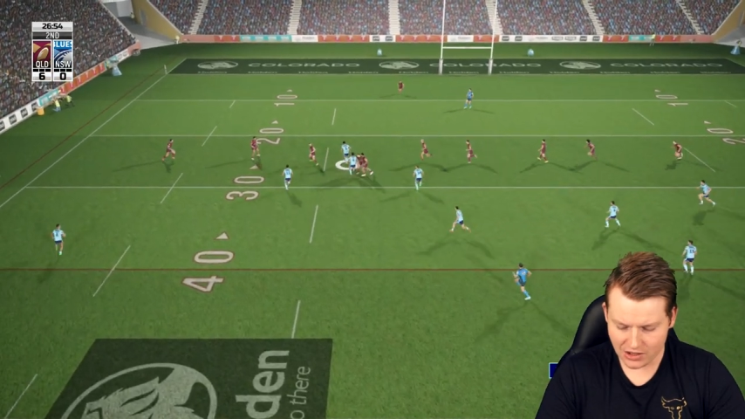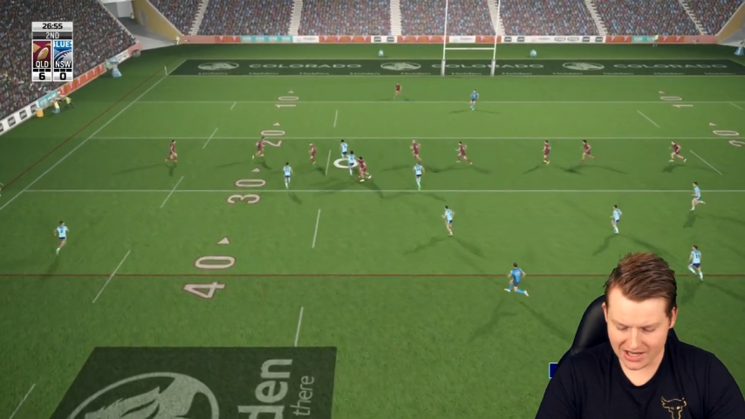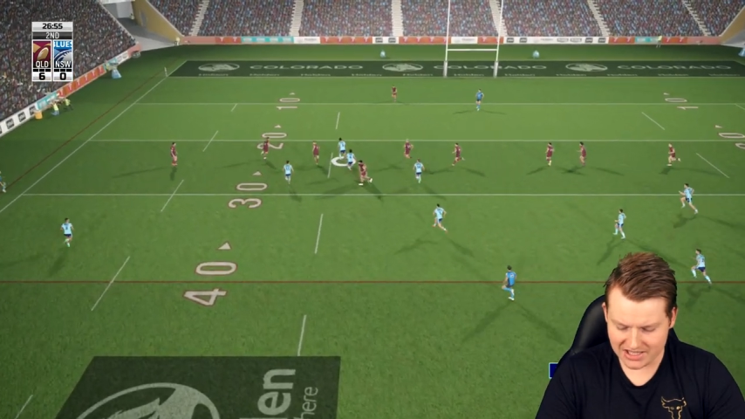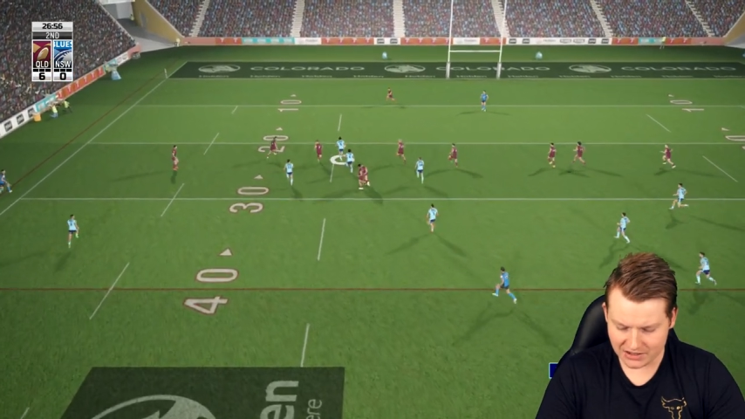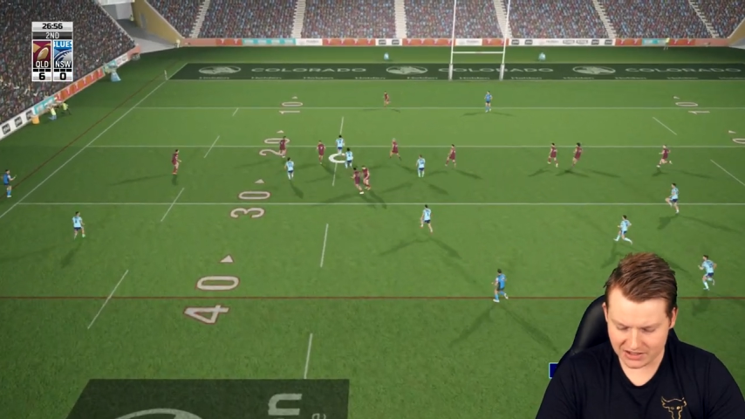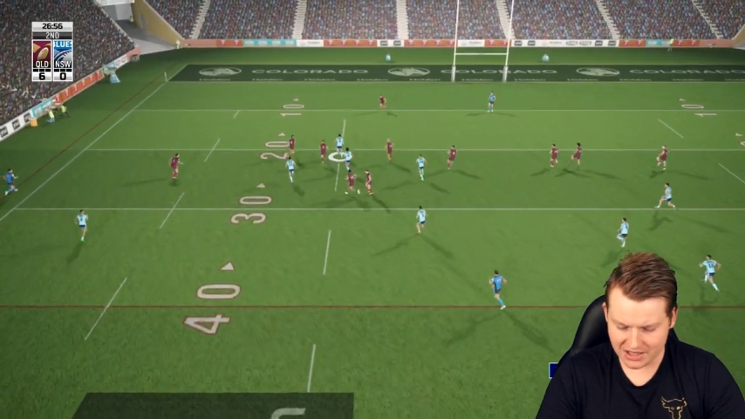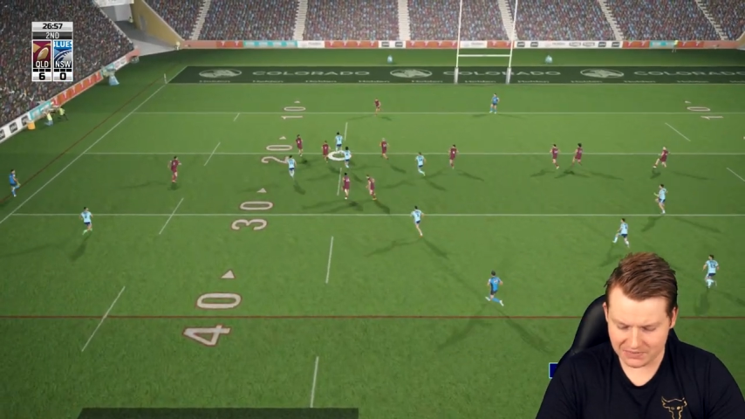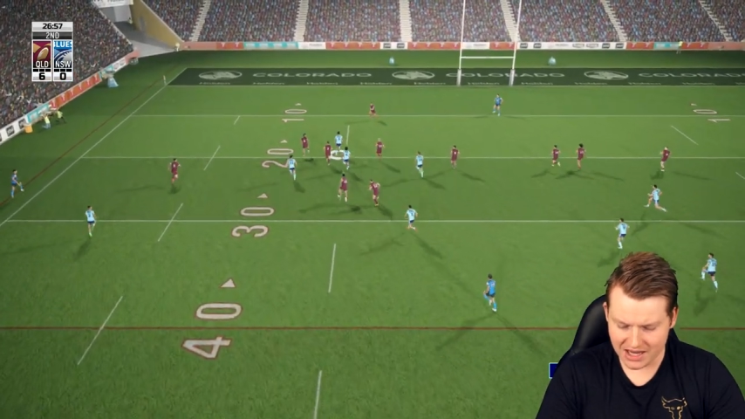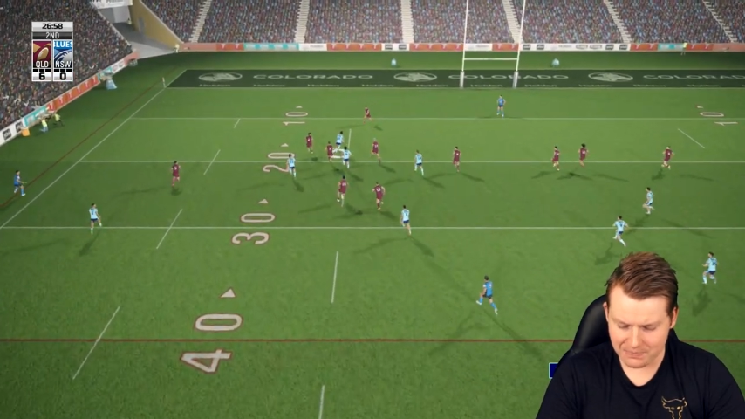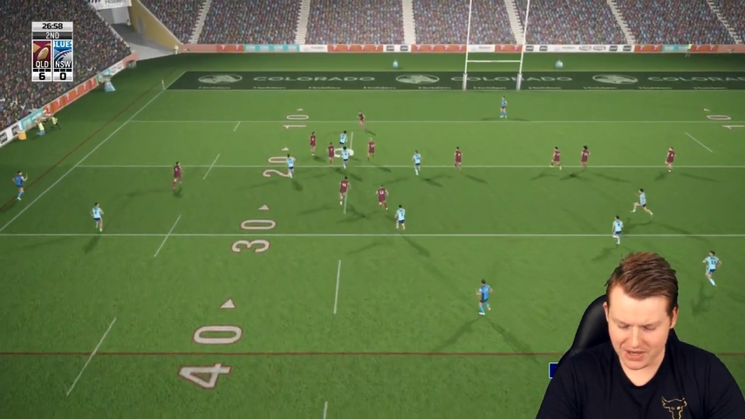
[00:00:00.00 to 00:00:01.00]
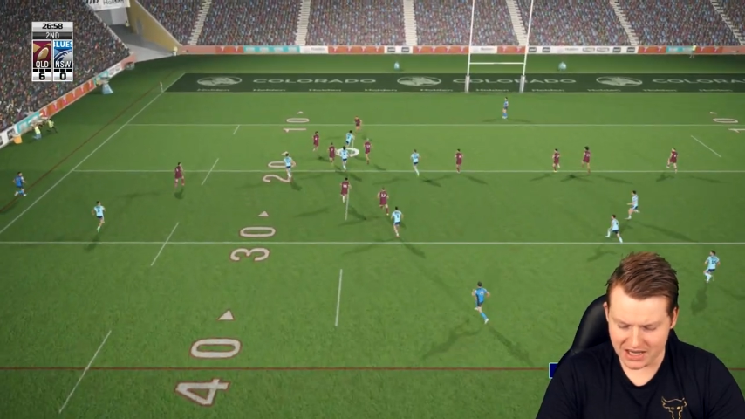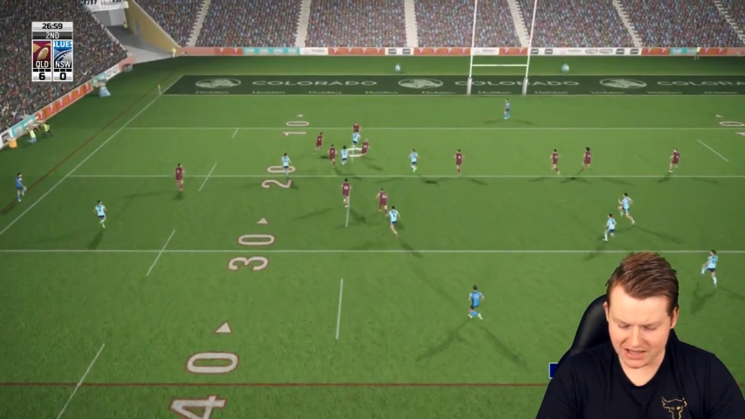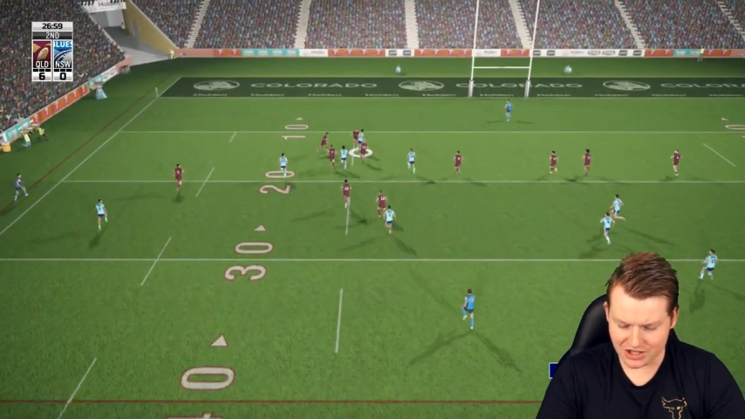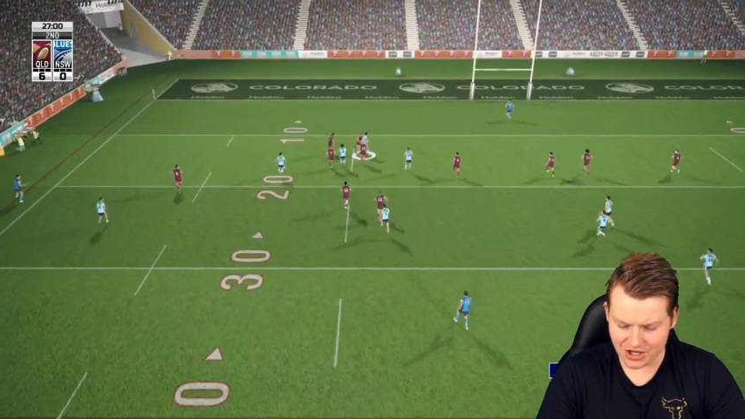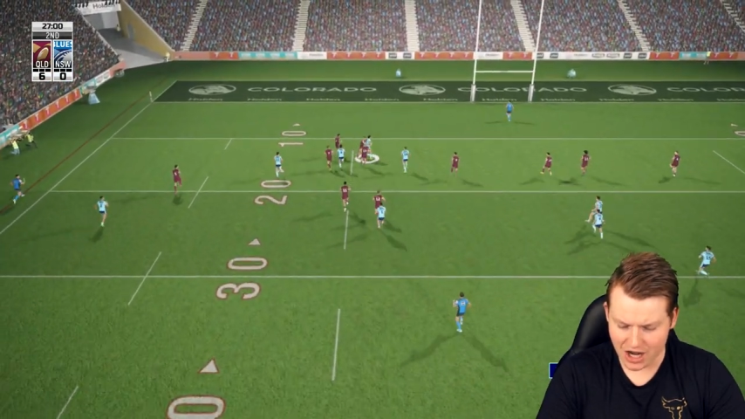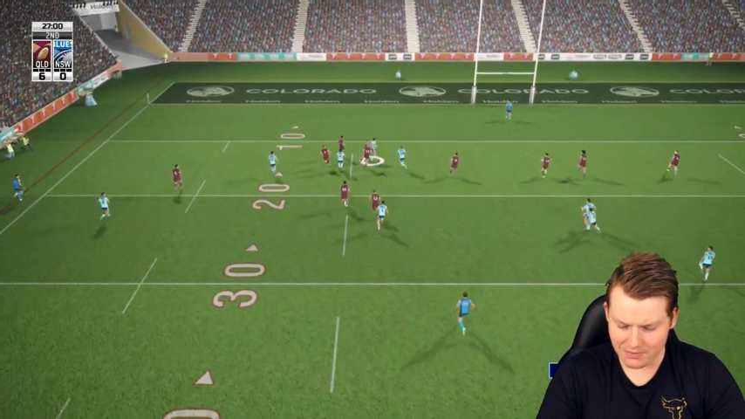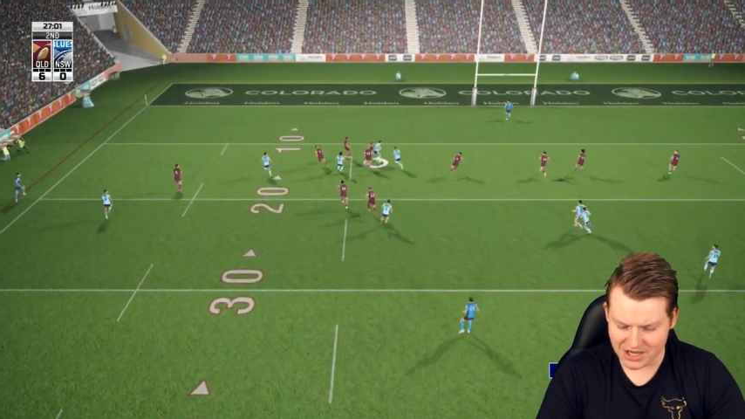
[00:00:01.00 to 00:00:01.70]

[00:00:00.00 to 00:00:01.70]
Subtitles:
Nice little step there. Big Latrell